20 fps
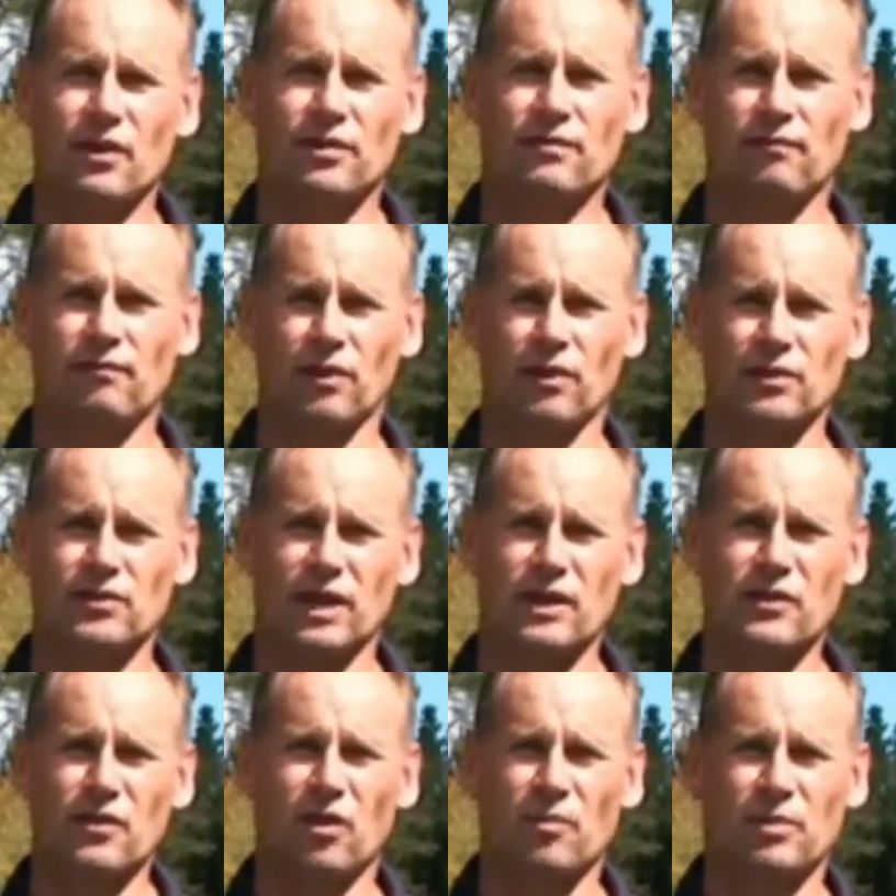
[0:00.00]
rods are
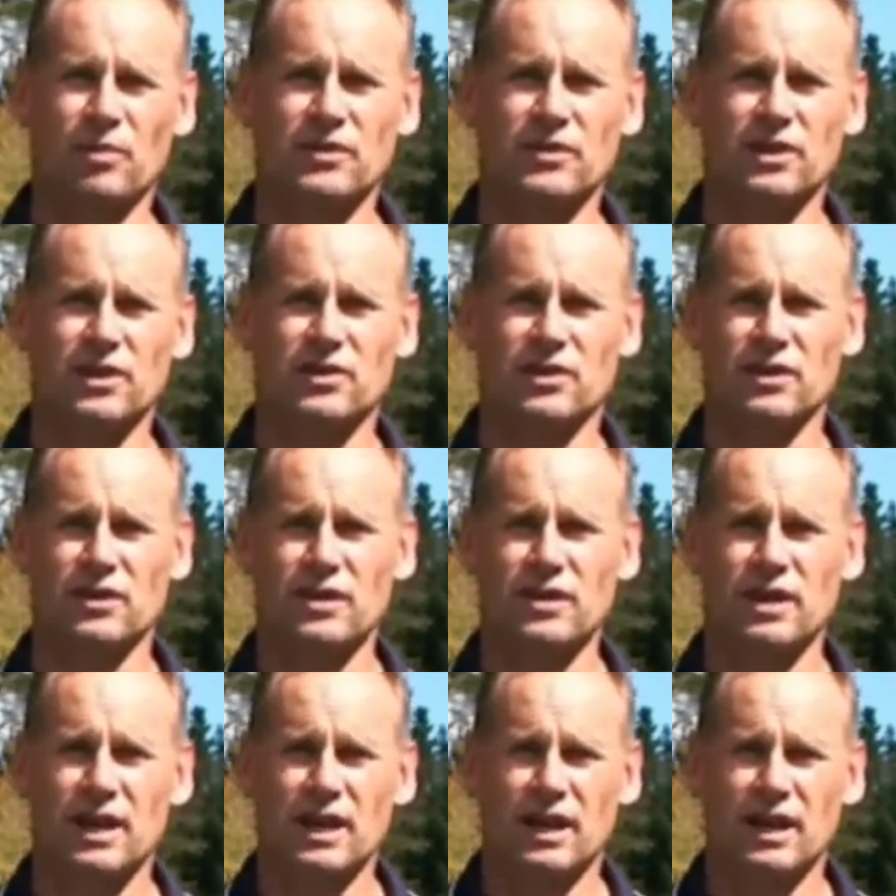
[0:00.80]
not positioned
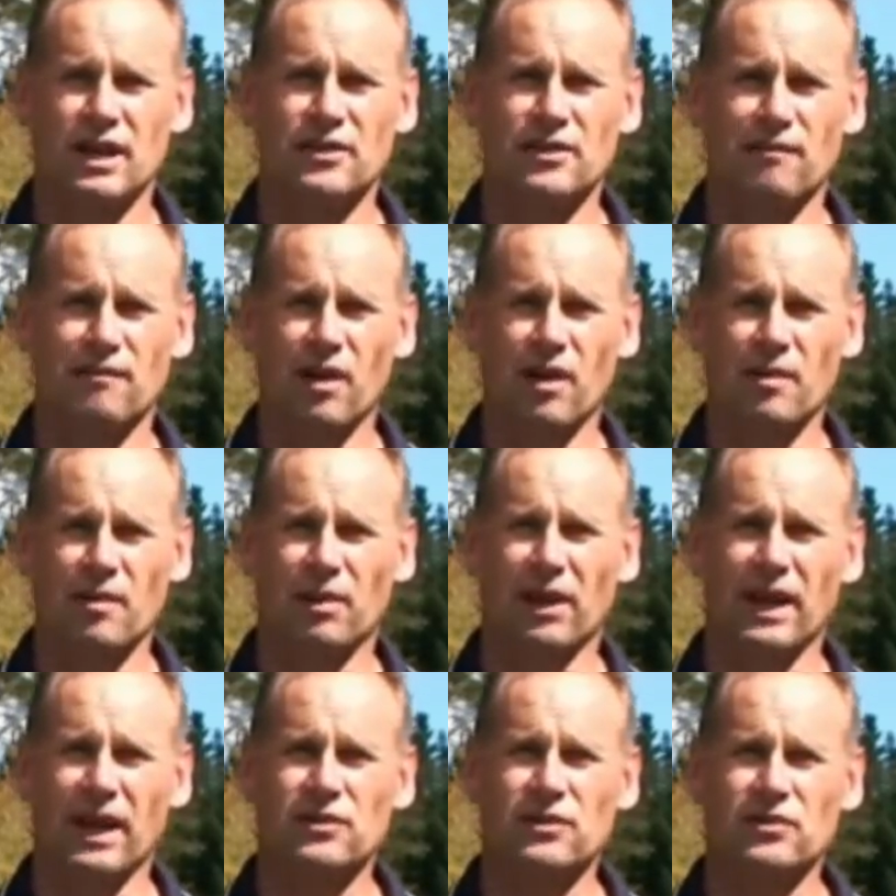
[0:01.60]
in the right
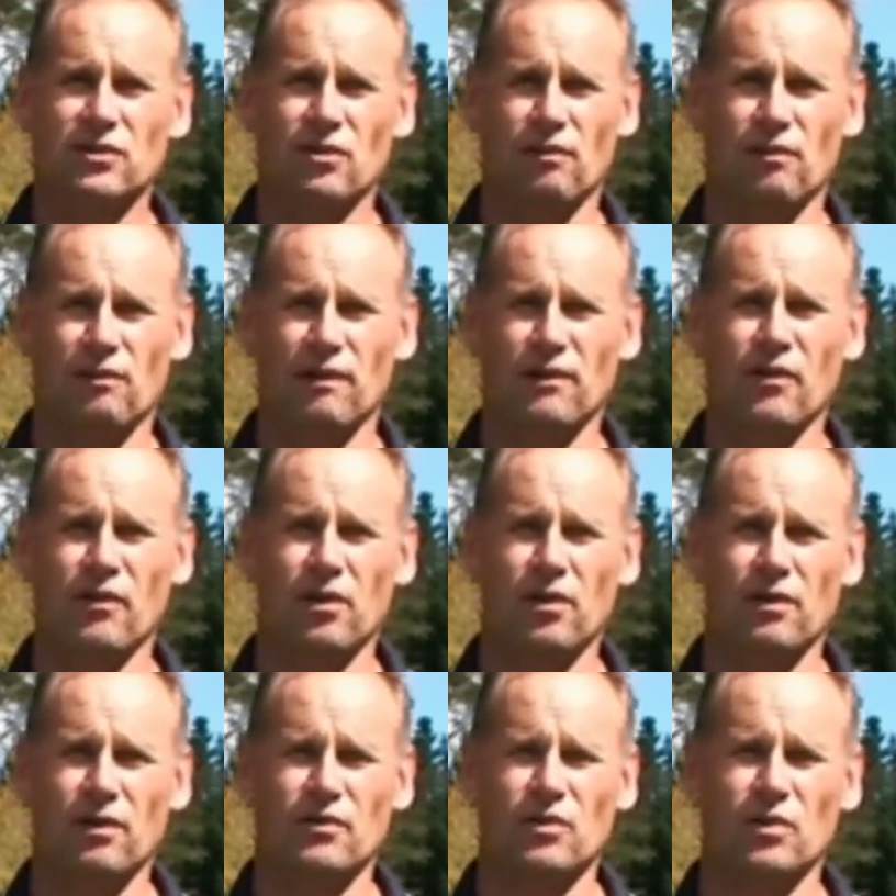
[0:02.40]
place or are not
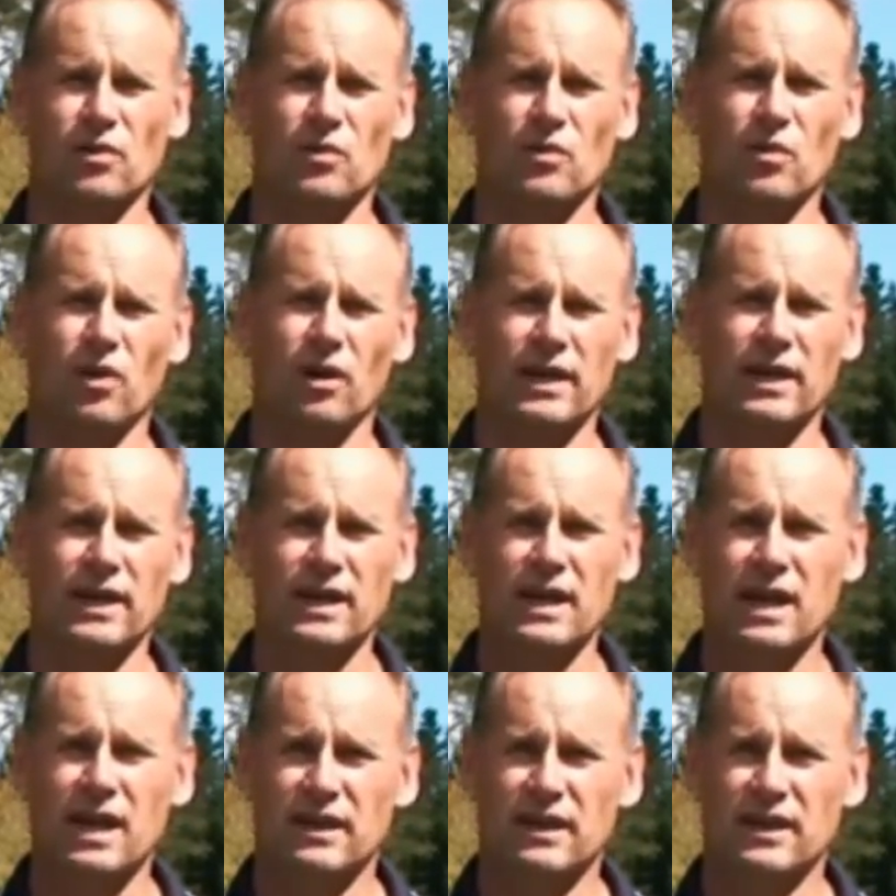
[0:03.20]
of good quality,
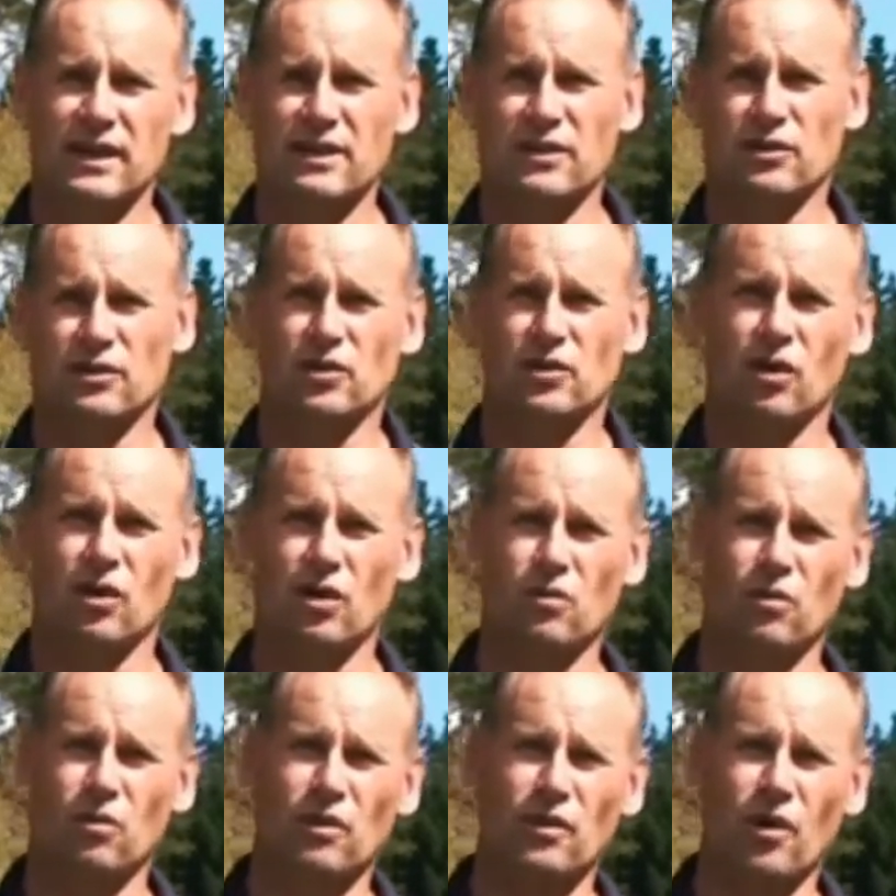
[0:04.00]
then the shock
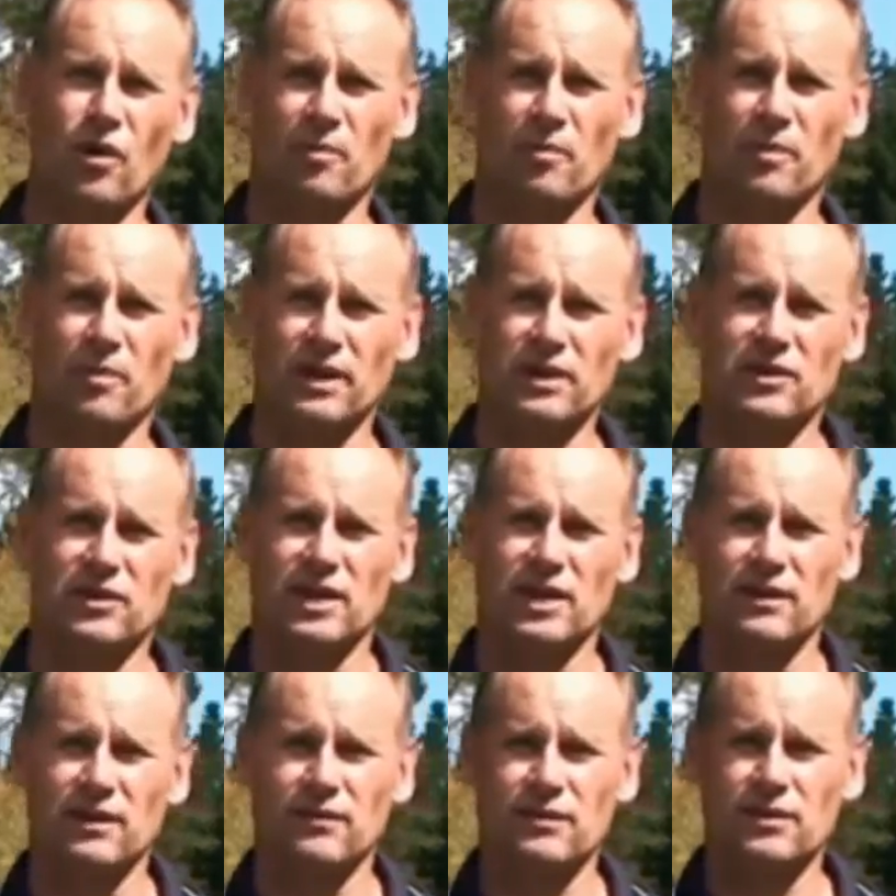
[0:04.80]
will not be
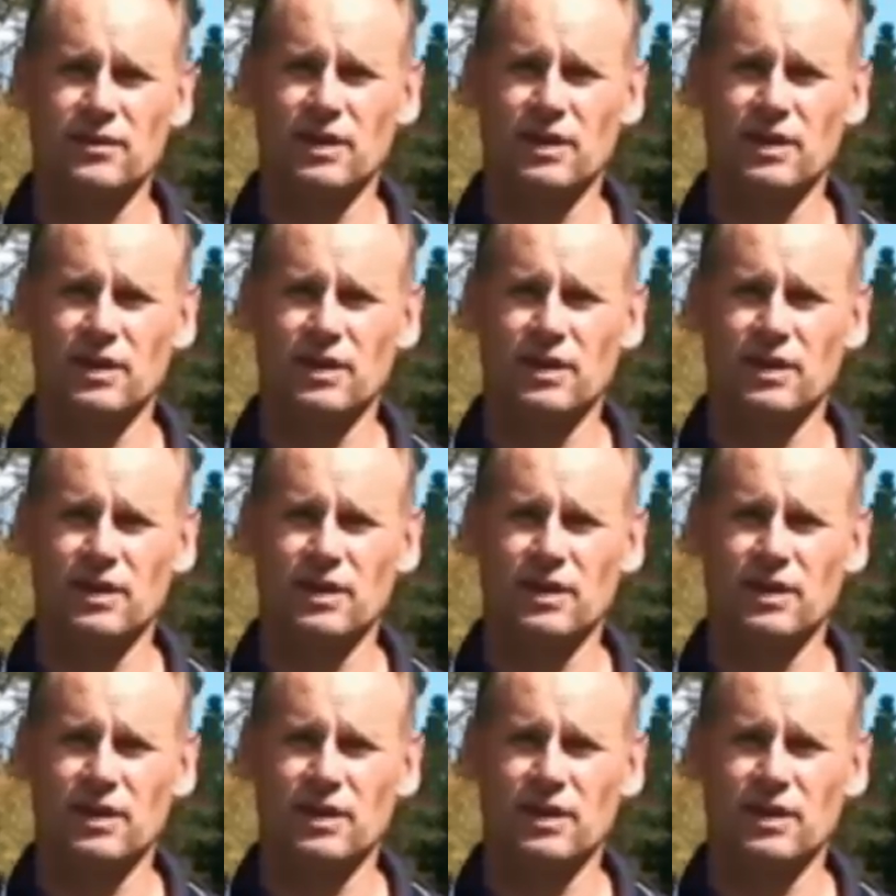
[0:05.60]
achieved.